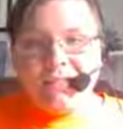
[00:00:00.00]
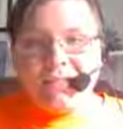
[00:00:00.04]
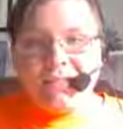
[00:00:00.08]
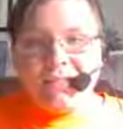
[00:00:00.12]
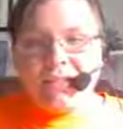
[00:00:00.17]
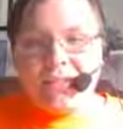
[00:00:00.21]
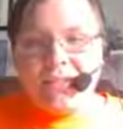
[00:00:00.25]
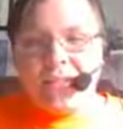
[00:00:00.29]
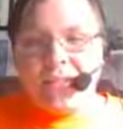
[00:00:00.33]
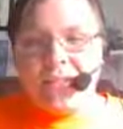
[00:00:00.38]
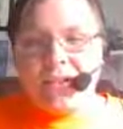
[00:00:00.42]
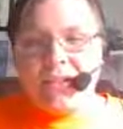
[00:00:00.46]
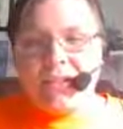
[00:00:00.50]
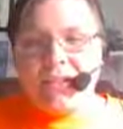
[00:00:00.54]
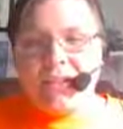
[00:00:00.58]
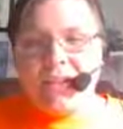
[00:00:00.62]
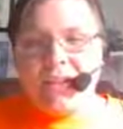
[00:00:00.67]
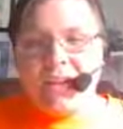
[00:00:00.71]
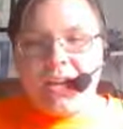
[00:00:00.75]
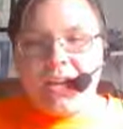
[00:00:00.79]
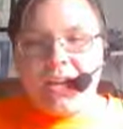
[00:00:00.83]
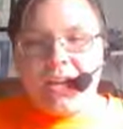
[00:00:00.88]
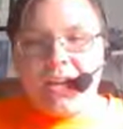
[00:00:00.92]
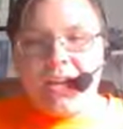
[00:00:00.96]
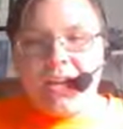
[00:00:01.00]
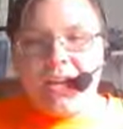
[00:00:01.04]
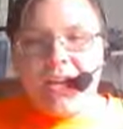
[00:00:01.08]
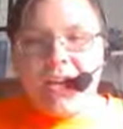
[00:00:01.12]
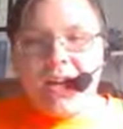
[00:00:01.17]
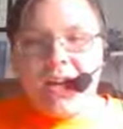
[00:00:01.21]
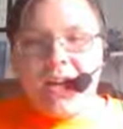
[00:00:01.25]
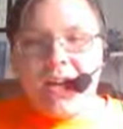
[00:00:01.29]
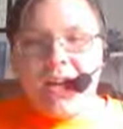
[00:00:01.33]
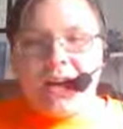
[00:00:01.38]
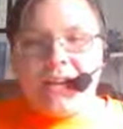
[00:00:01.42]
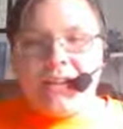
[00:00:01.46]
defense
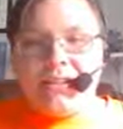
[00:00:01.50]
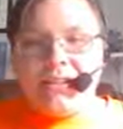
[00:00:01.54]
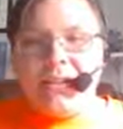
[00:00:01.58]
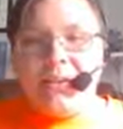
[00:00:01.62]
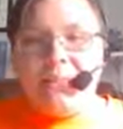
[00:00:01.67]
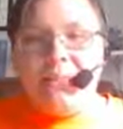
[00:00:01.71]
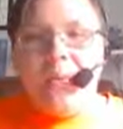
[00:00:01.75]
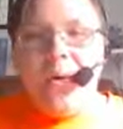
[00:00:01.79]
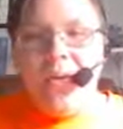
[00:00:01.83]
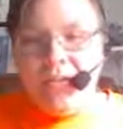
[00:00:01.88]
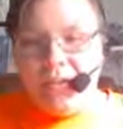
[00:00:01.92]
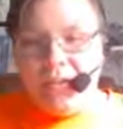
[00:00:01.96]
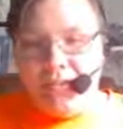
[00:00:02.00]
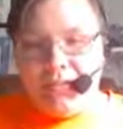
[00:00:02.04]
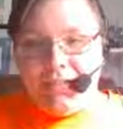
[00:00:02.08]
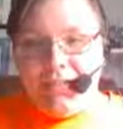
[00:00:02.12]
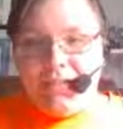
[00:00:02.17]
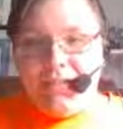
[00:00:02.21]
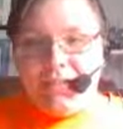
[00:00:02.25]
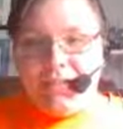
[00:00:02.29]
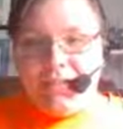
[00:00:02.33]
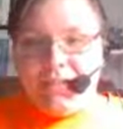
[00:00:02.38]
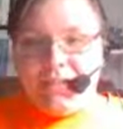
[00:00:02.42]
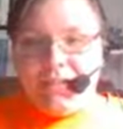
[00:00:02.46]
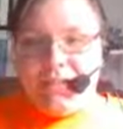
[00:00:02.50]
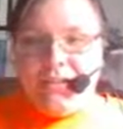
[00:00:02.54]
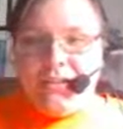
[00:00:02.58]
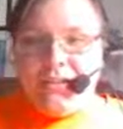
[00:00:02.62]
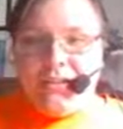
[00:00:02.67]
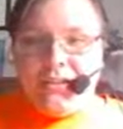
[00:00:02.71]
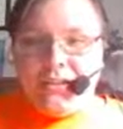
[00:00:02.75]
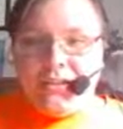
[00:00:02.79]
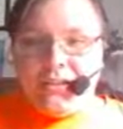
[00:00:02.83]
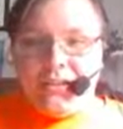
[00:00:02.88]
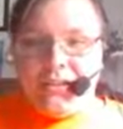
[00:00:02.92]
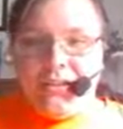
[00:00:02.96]
has a point.
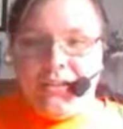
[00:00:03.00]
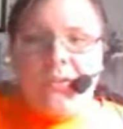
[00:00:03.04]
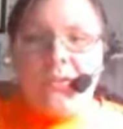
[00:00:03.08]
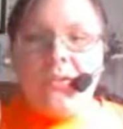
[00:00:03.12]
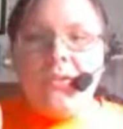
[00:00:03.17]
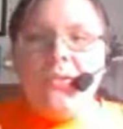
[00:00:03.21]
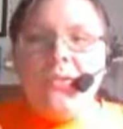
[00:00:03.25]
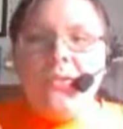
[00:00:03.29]
Someone